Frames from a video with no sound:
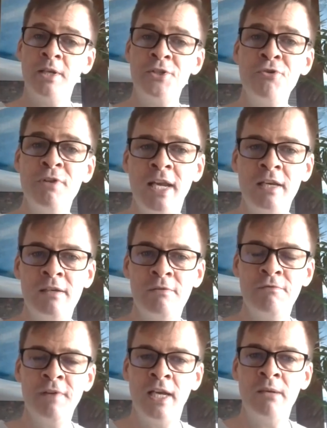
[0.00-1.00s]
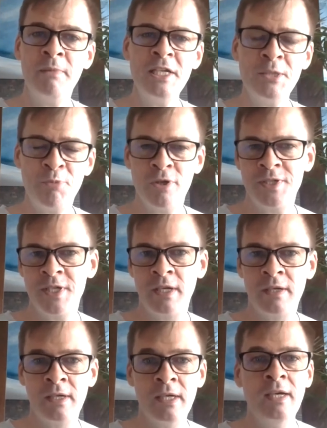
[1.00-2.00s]
But to that Vietnamese
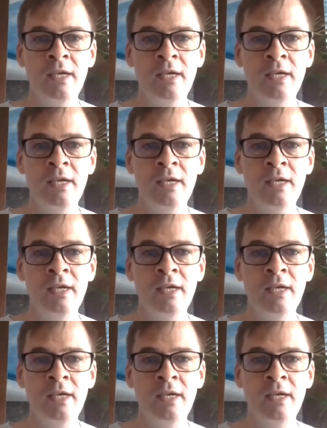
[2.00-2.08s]
person,